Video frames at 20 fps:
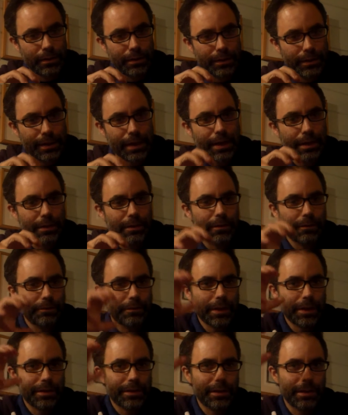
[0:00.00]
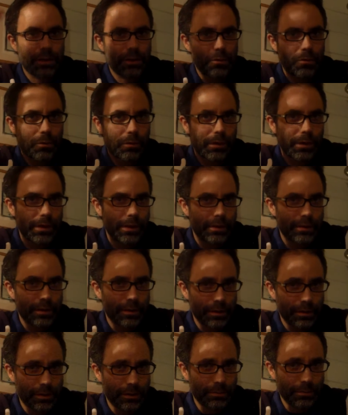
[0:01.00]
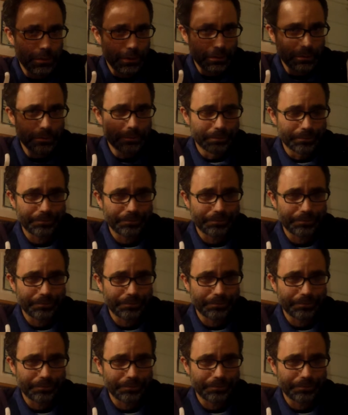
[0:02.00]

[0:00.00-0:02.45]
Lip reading: set of nested coordinate system.